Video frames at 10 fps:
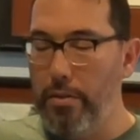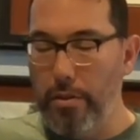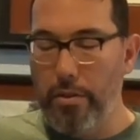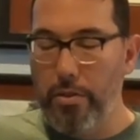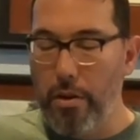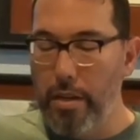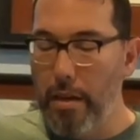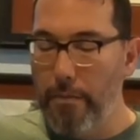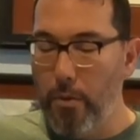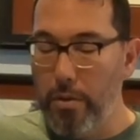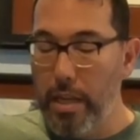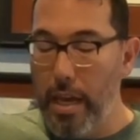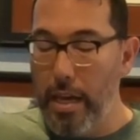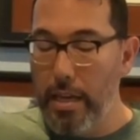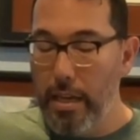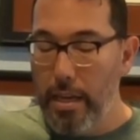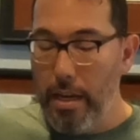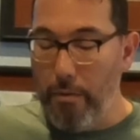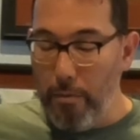So you're starting at forte, and